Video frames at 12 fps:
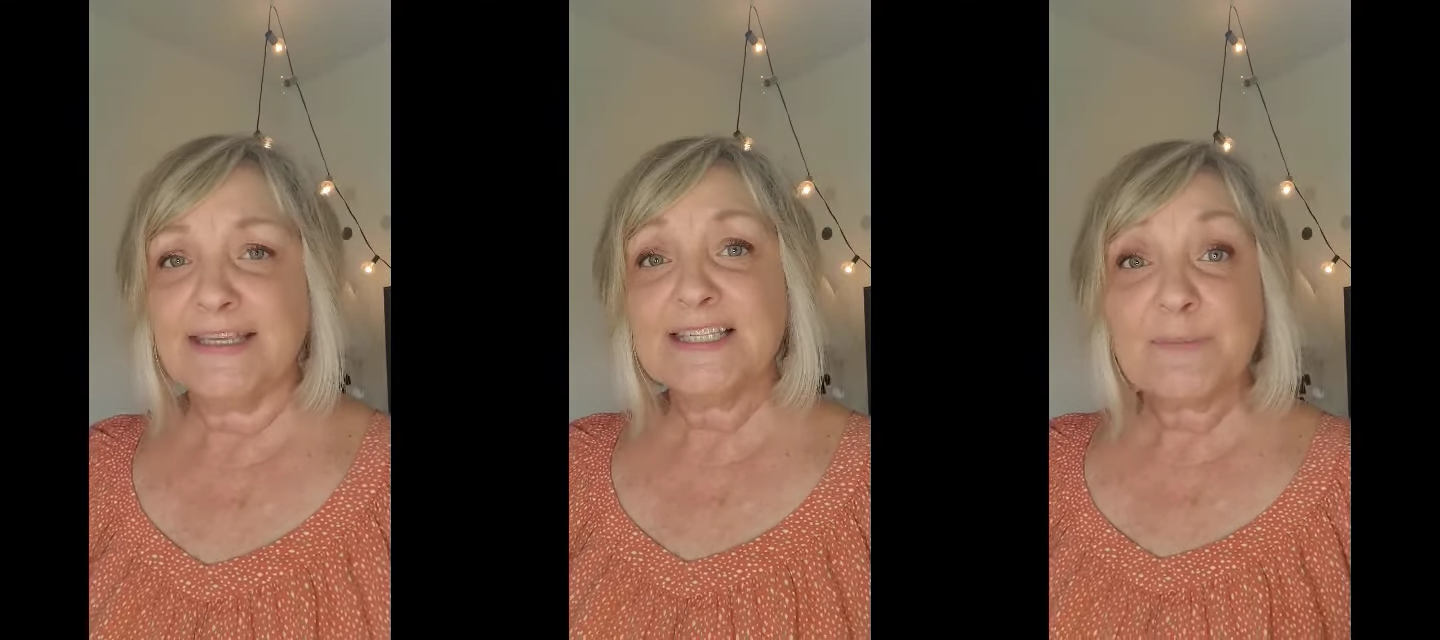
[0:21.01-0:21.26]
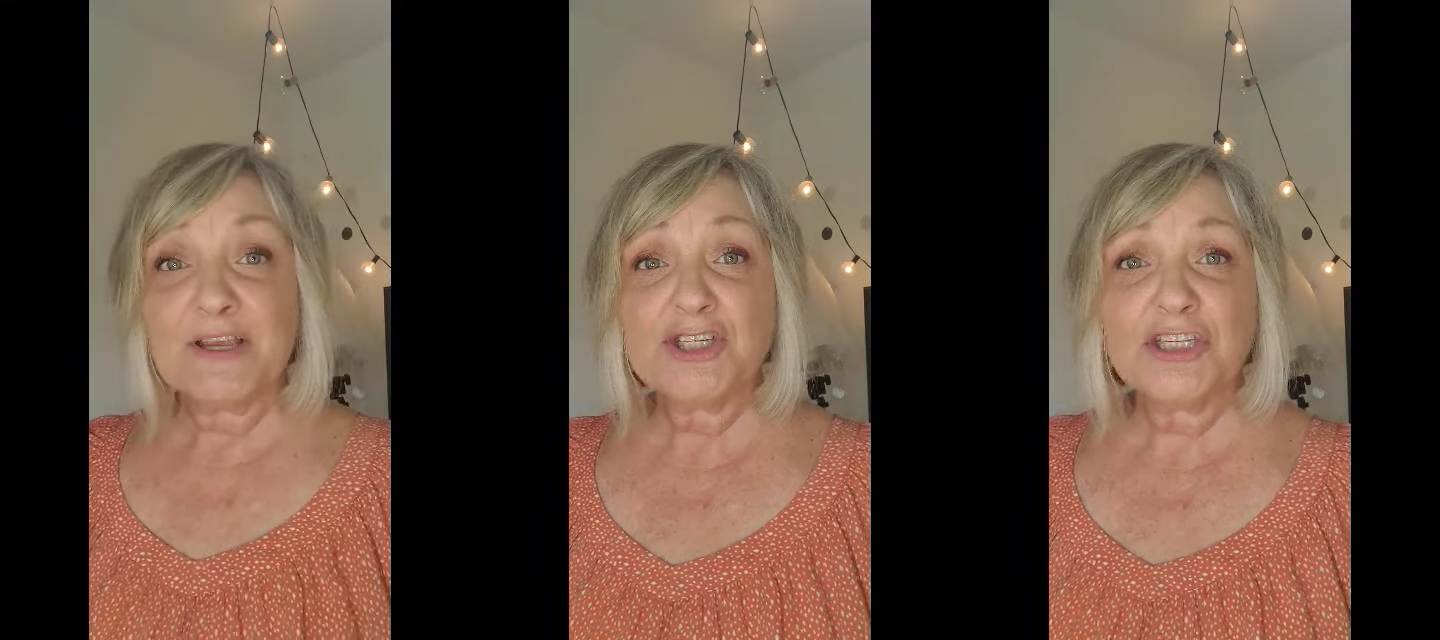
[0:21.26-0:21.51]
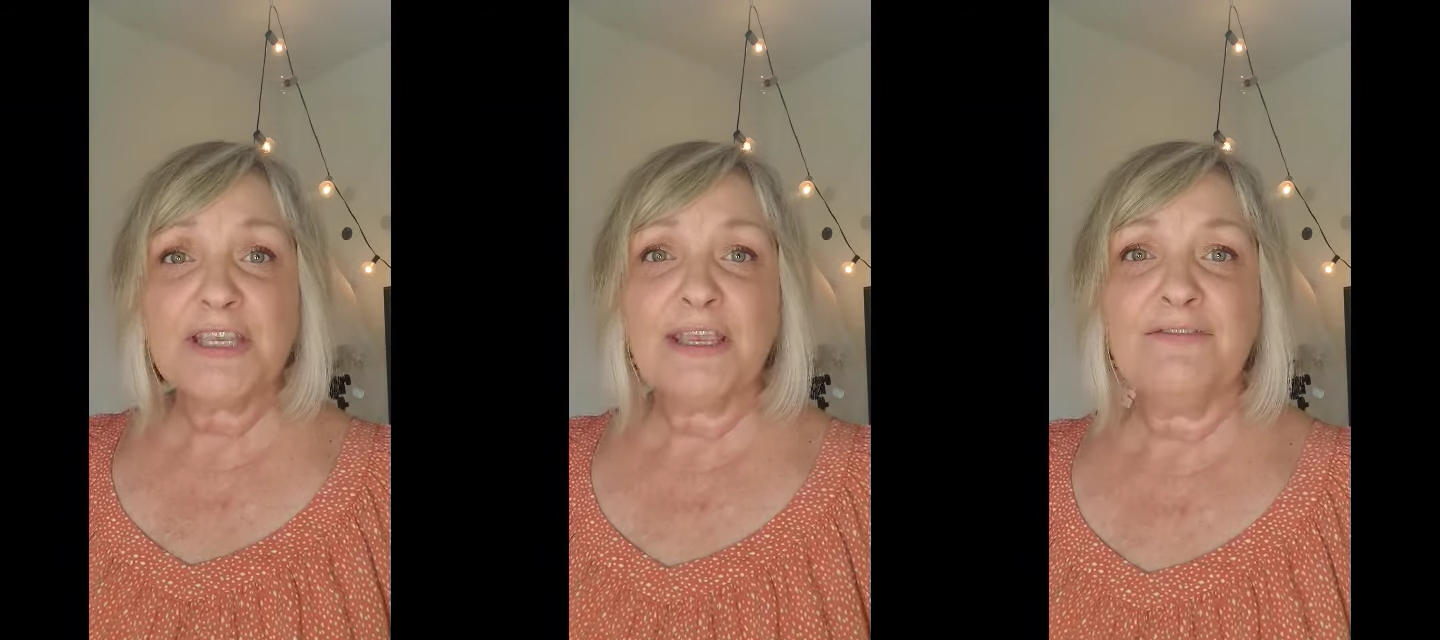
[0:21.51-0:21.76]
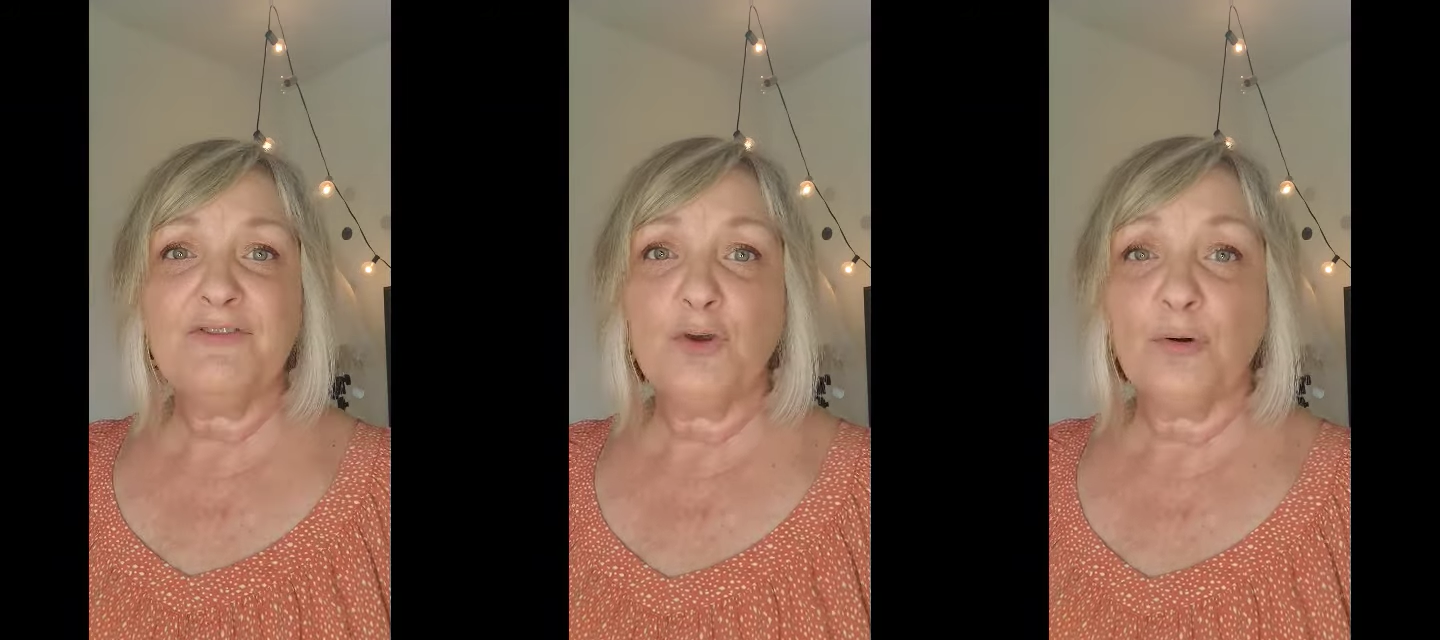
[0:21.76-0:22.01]
especially
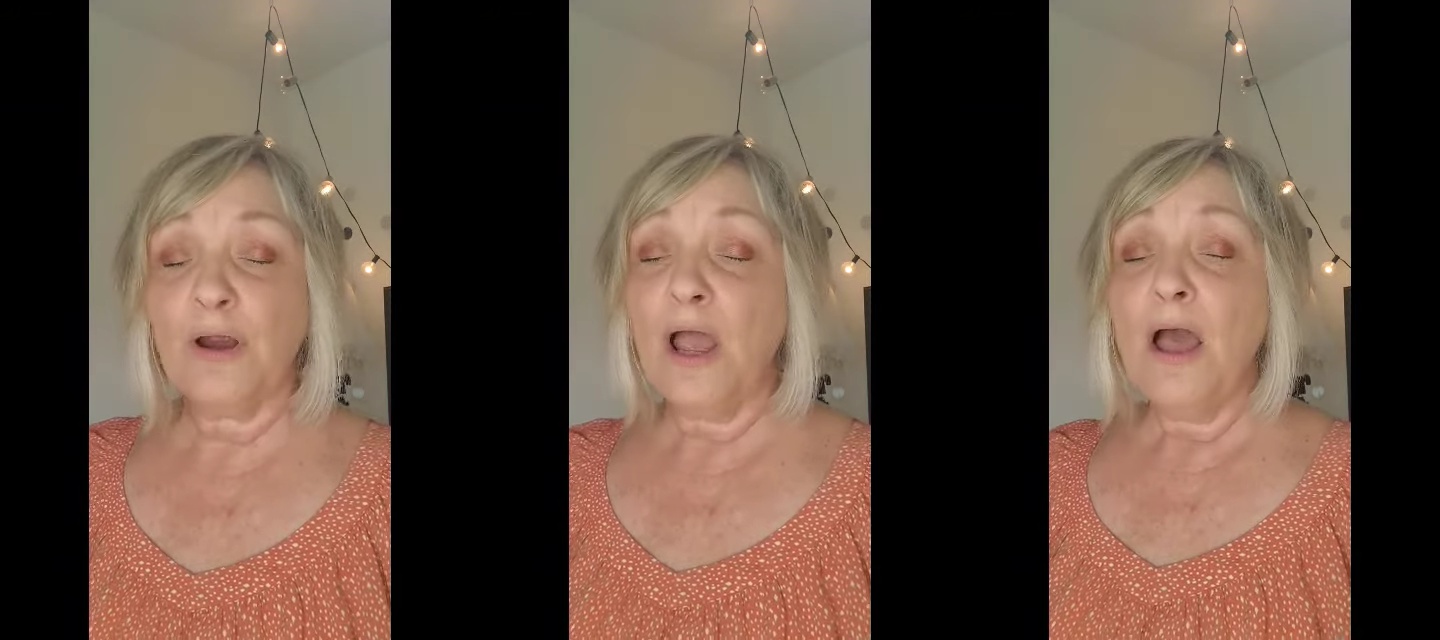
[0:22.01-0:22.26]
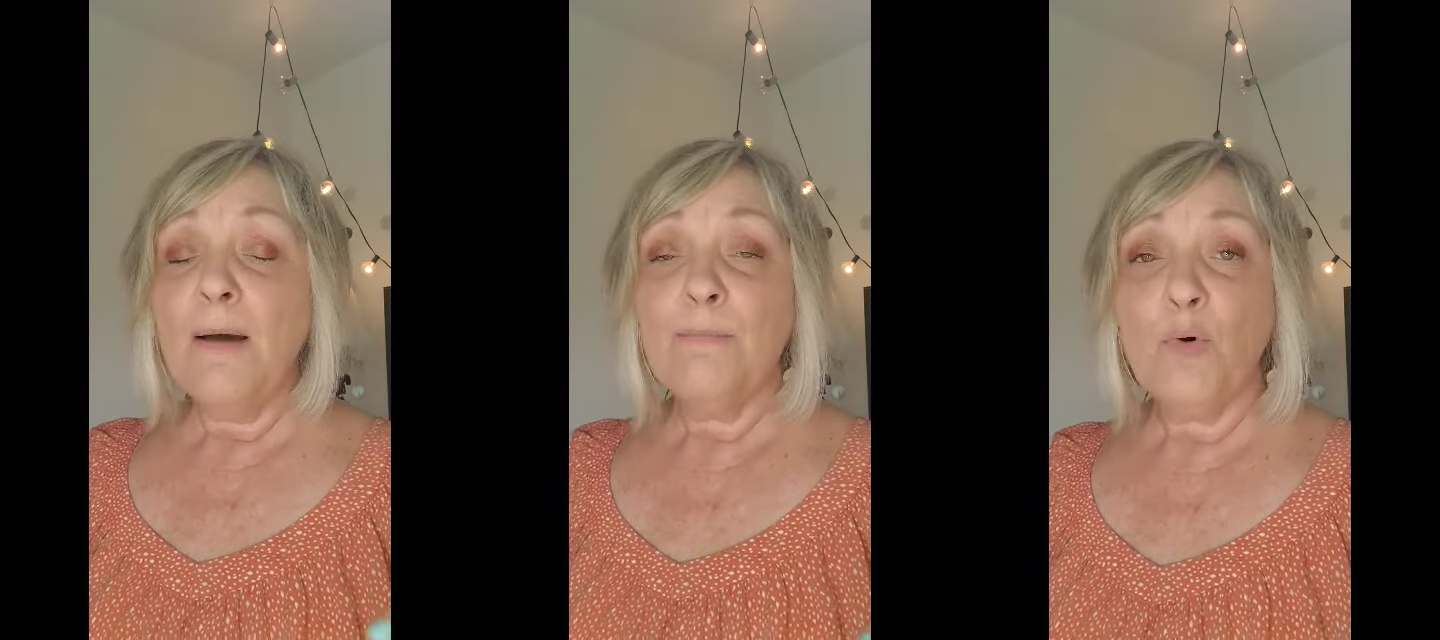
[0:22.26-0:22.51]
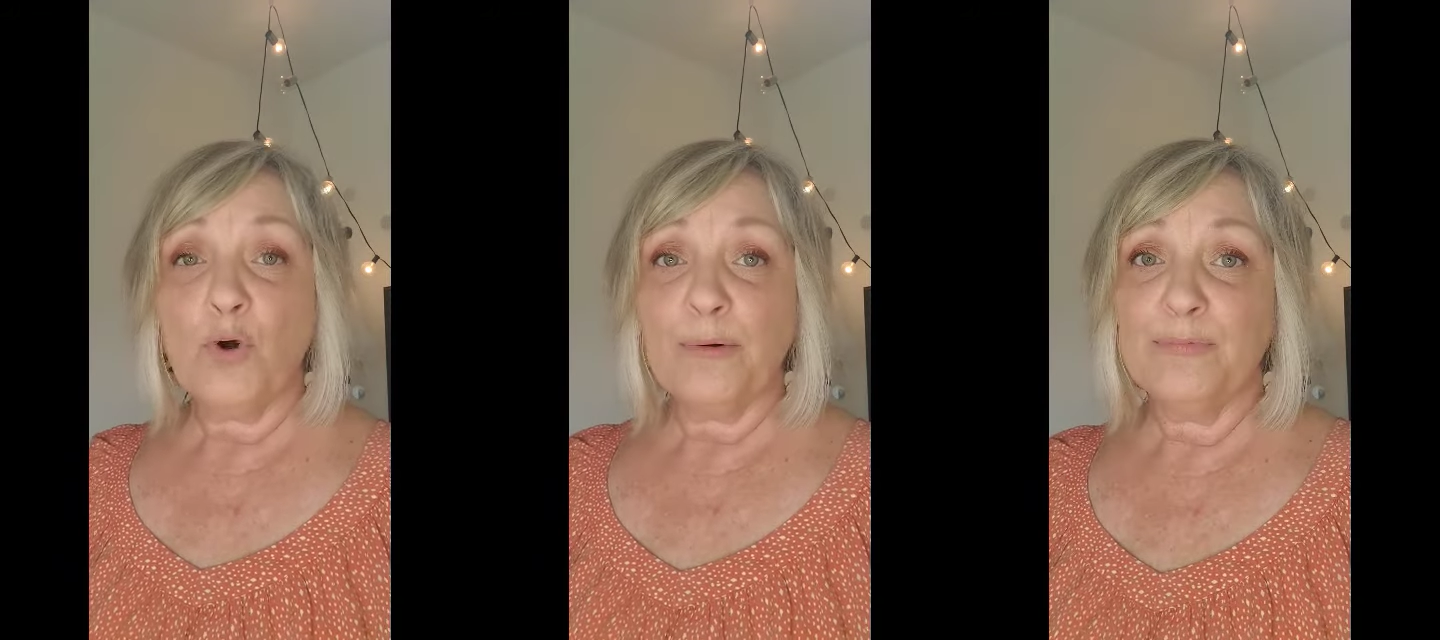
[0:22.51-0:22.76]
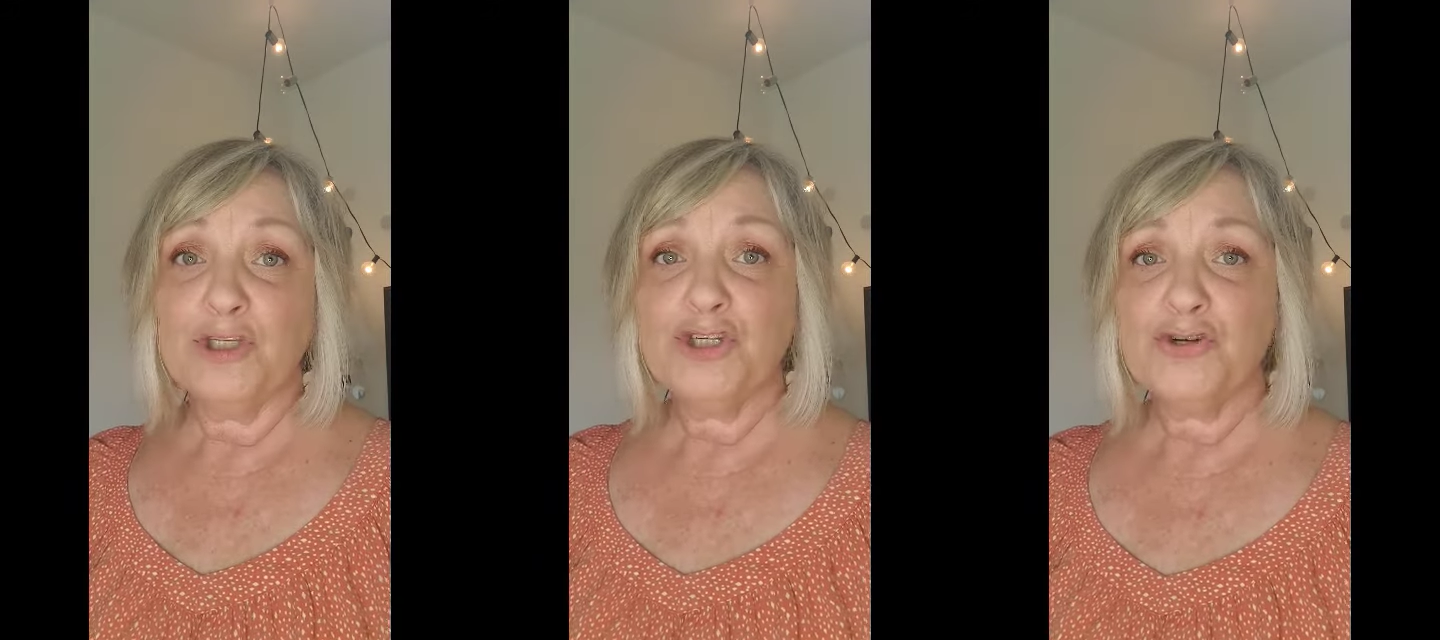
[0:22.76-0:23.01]
if you're more
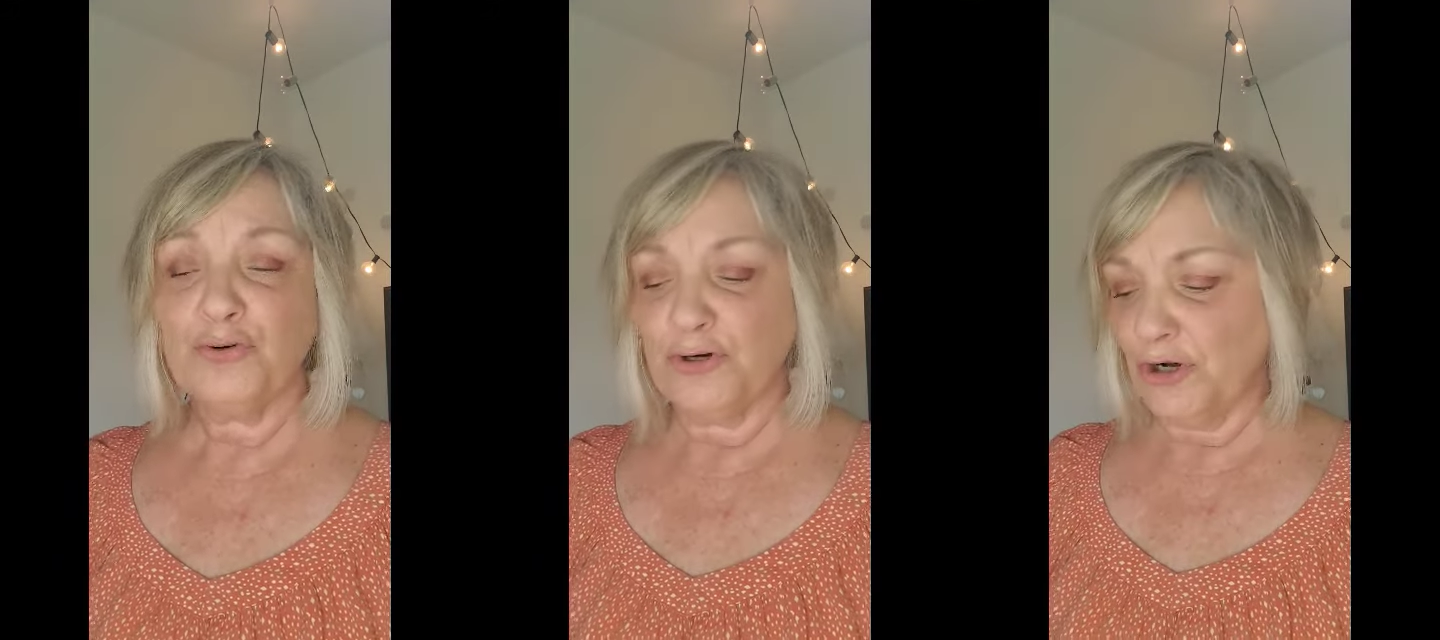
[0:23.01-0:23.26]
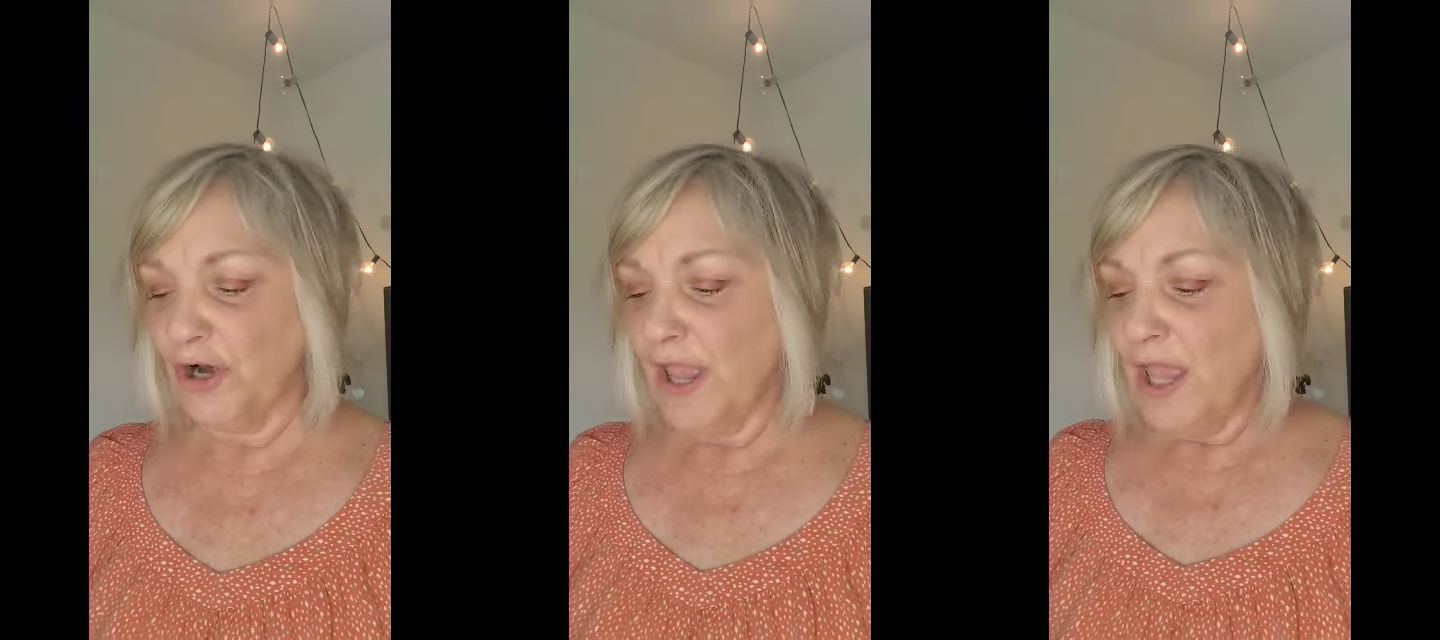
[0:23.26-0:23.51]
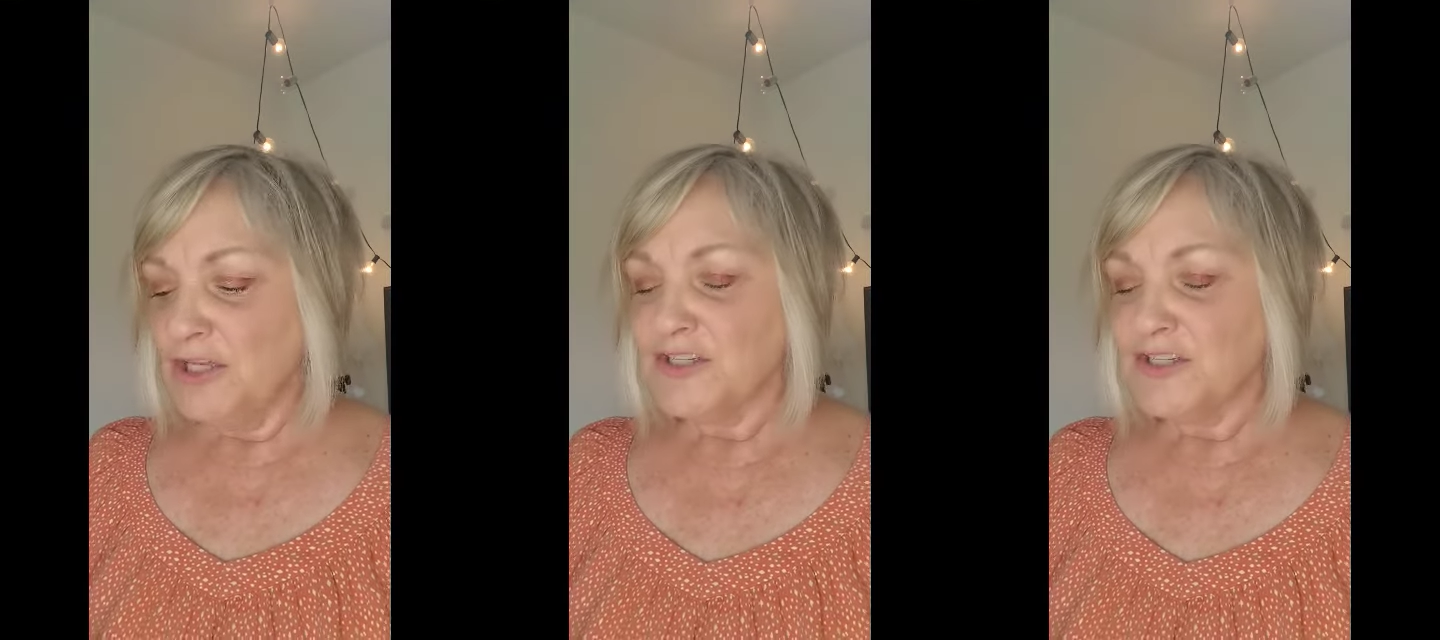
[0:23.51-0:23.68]
mature.